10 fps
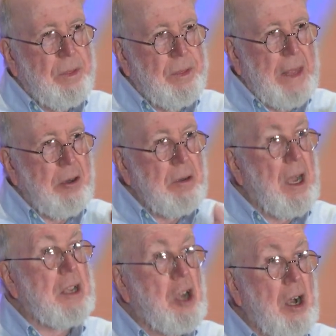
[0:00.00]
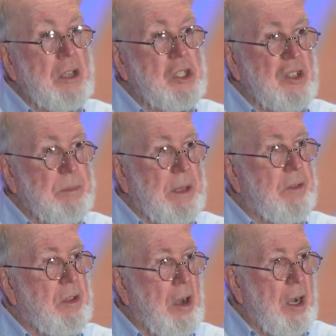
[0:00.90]
that are not conscious because
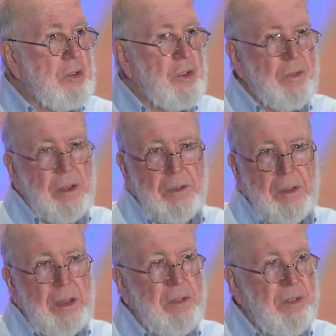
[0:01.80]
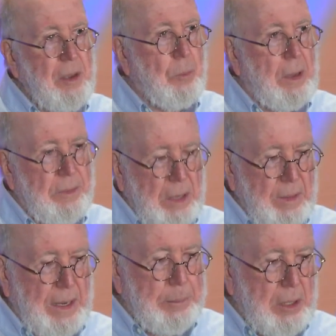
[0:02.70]
consciousness is in some ways a
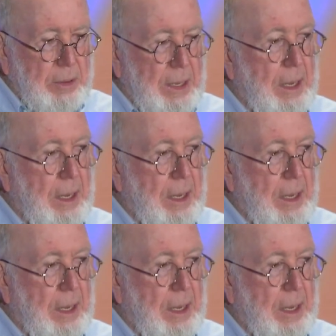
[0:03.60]
liability.